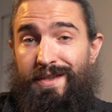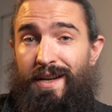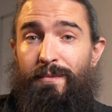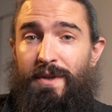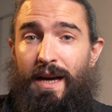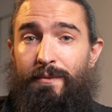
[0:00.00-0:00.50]

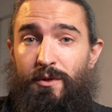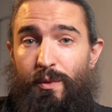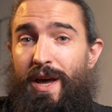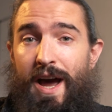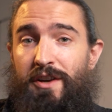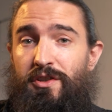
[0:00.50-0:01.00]
sometimes
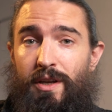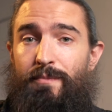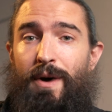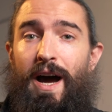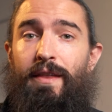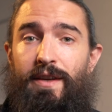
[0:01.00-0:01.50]
we actually
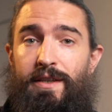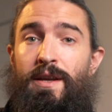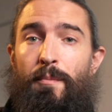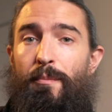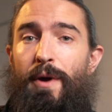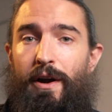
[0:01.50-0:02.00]
buy these
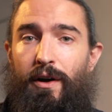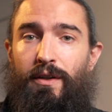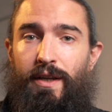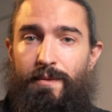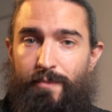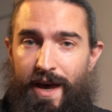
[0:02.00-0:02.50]

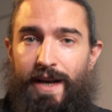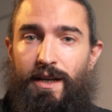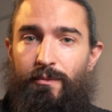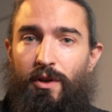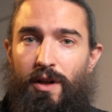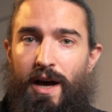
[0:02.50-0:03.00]
barely
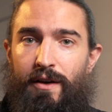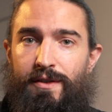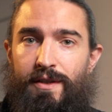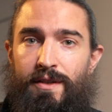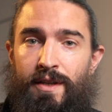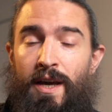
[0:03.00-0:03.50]
bankable houses